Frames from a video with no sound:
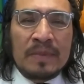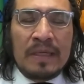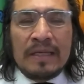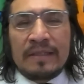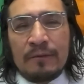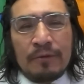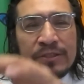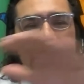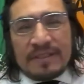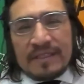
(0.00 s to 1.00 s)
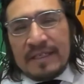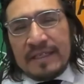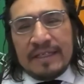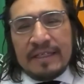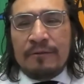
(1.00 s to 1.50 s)
I think what you see
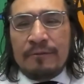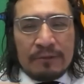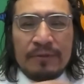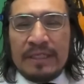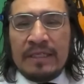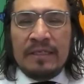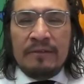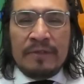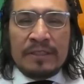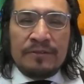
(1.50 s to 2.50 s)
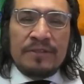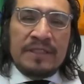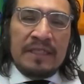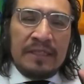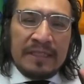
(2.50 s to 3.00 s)
here, what you
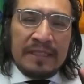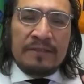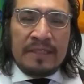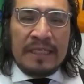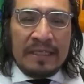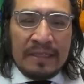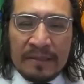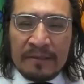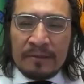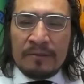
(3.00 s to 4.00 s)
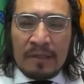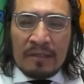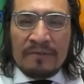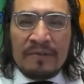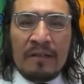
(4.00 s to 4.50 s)
see here today,
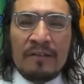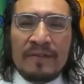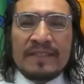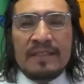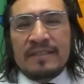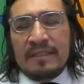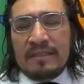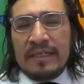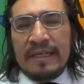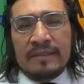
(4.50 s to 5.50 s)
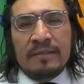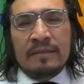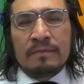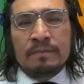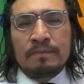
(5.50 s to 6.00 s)
all of us listening together,
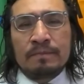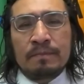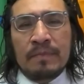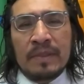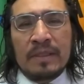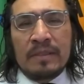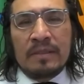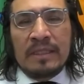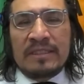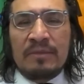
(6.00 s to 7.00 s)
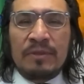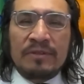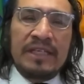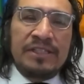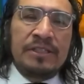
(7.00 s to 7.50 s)
it's about
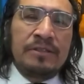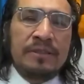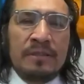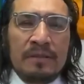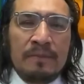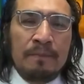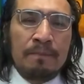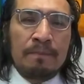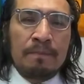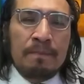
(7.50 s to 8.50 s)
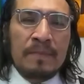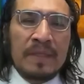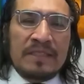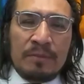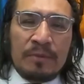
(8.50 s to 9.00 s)
nationhood.
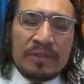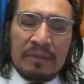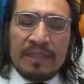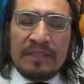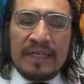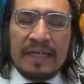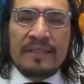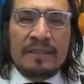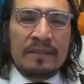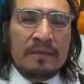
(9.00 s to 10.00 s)
It's about coming together.